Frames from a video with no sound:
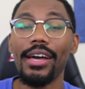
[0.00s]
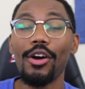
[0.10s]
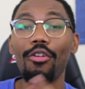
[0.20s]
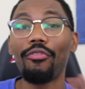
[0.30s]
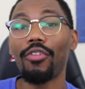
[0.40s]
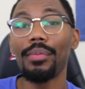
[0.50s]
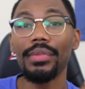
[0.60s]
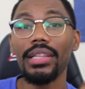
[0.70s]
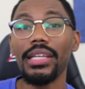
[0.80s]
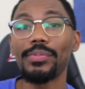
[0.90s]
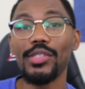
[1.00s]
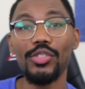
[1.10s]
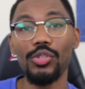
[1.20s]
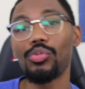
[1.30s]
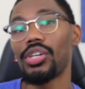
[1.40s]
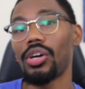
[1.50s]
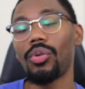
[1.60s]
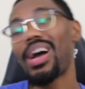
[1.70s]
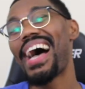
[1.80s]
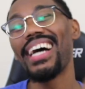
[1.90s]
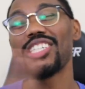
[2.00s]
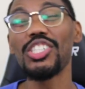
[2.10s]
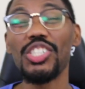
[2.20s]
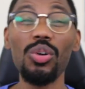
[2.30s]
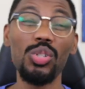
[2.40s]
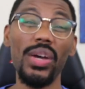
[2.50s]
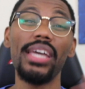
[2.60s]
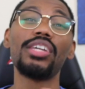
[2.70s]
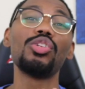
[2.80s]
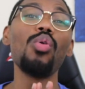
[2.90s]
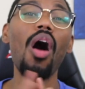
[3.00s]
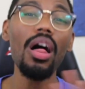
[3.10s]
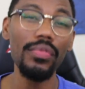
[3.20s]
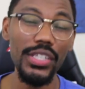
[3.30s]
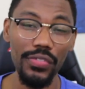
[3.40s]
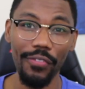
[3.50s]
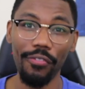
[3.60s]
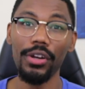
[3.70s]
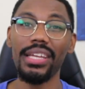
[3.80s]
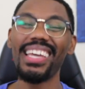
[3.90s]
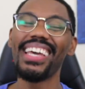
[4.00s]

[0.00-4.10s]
from the Libsyn studio. I just showed you how you can do all this for free.